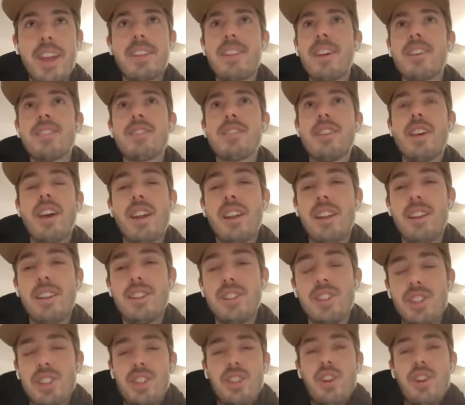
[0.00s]
And that does, and
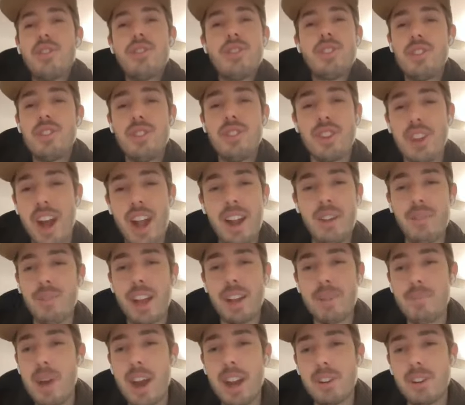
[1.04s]
it shows you kind of
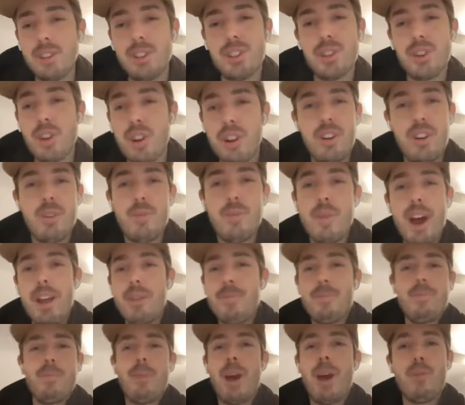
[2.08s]
like Michael Jordan, or
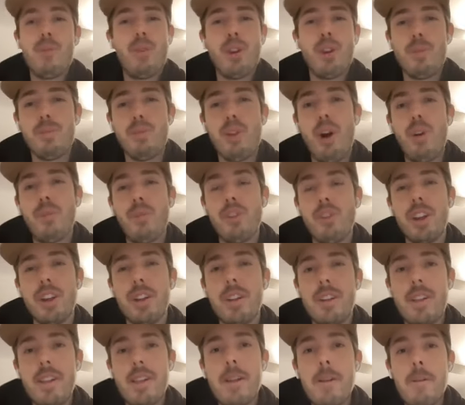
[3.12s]
might might want to
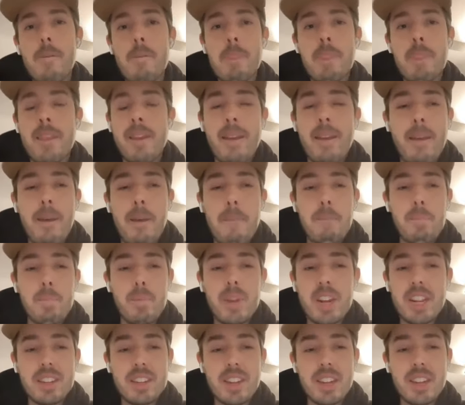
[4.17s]
profit,
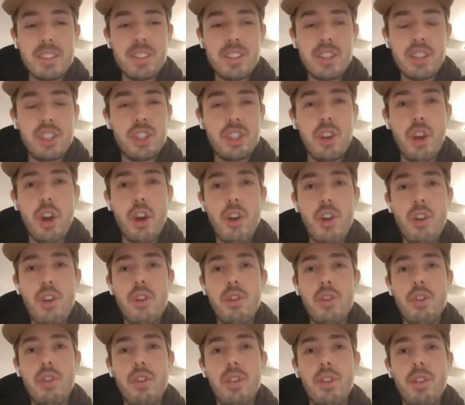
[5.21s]
but it doesn't
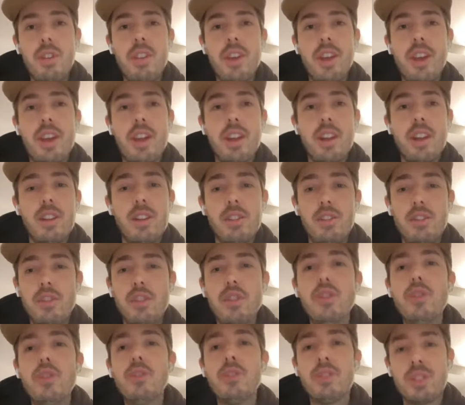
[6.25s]
show that
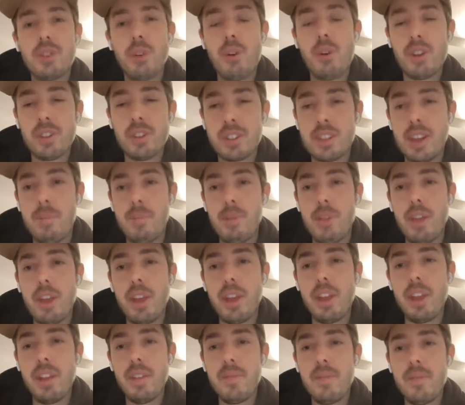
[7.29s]
you saw
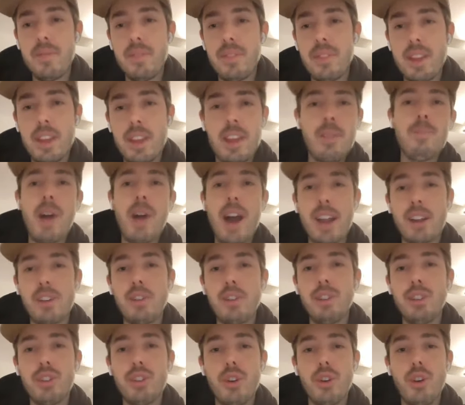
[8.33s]
something in
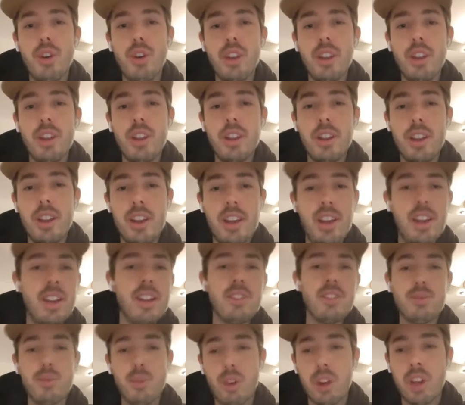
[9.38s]
Michael Jordan
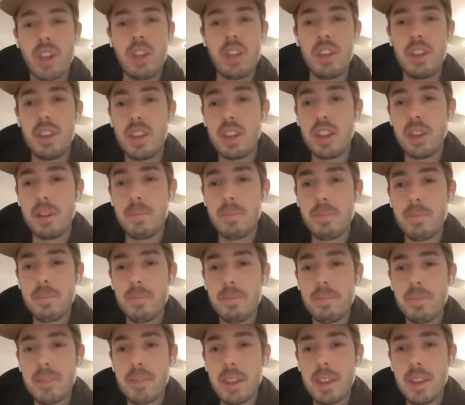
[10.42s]
in his rookie year.
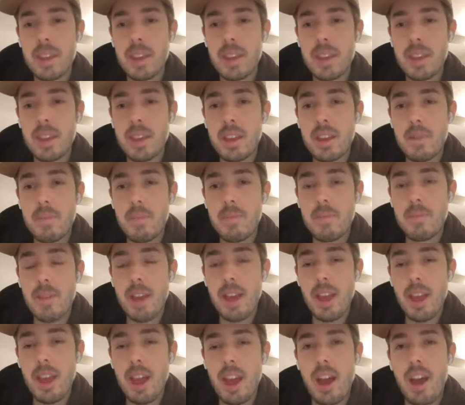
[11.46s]

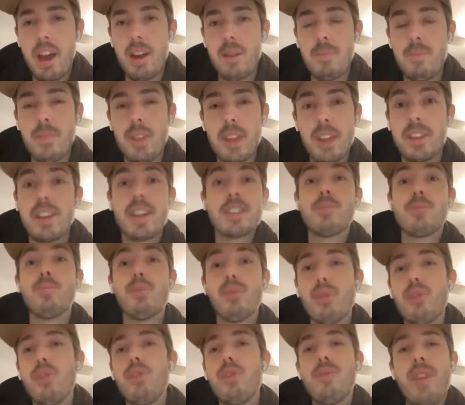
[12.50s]
Um, it
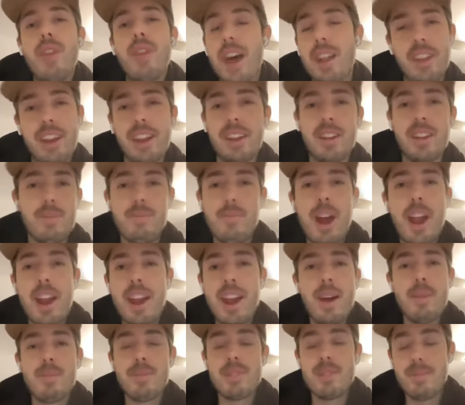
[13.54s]
doesn't prove that, like it
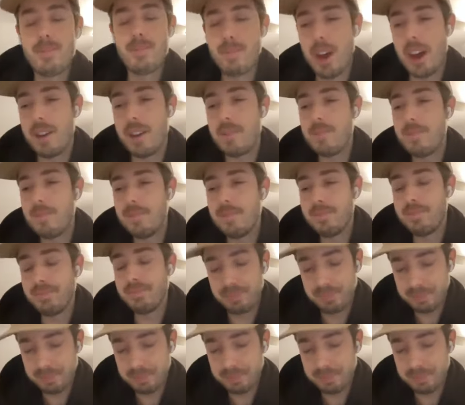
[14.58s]
might happen, but,